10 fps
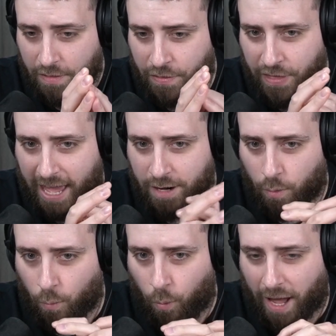then
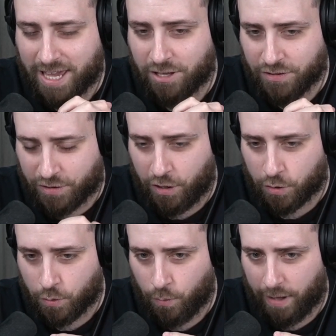what I can
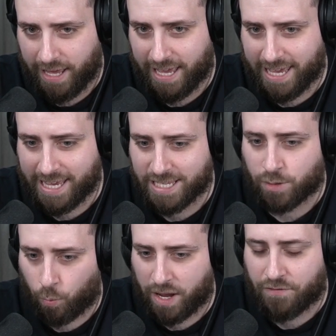do is
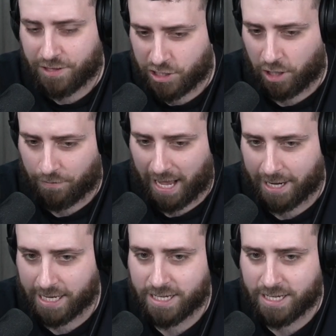wait for the Giovanni.